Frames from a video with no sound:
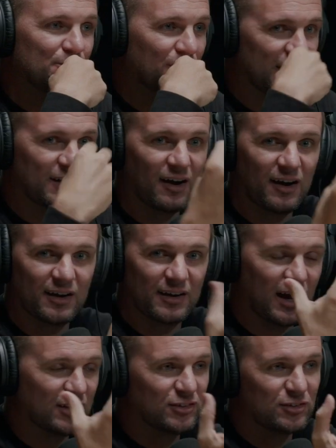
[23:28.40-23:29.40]
man, God,
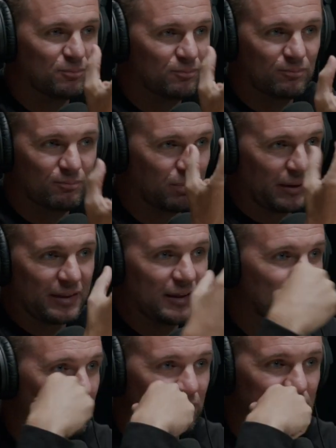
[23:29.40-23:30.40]
I just believe,
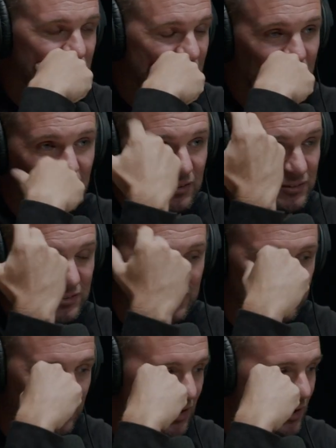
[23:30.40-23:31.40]
you know,
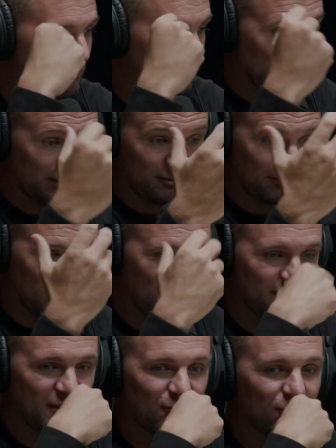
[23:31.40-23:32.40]
just believe
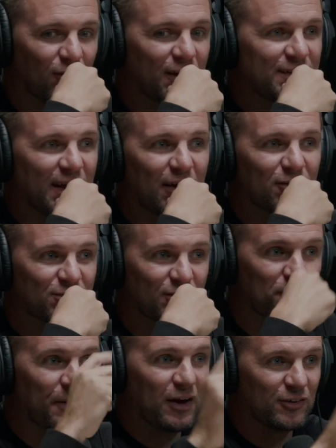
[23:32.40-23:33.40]
God, even right now,
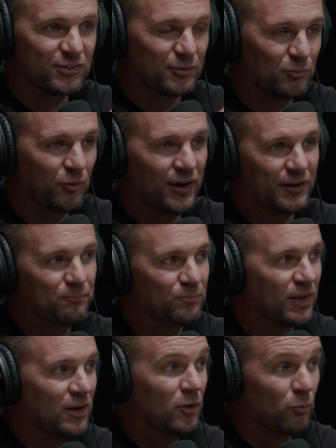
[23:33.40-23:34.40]
somehow, some way.
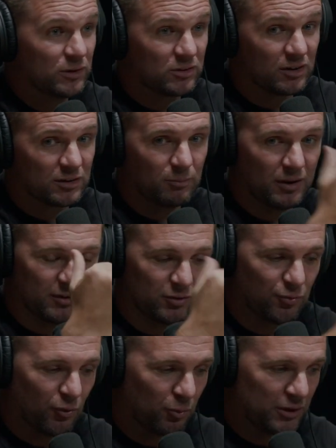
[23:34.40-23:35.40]
We talked about this
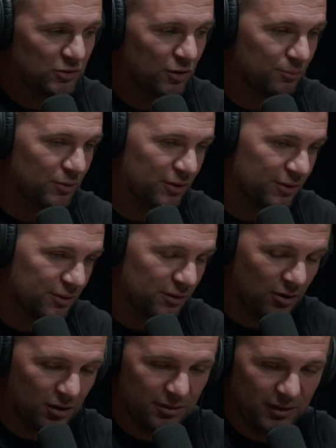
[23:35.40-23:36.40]
before we jumped on
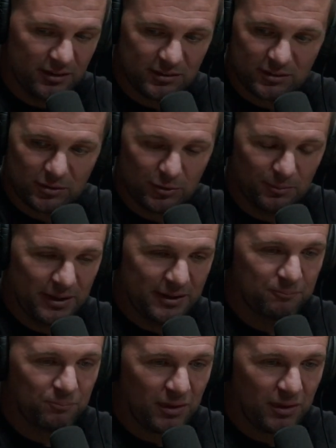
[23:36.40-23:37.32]
on this too, man.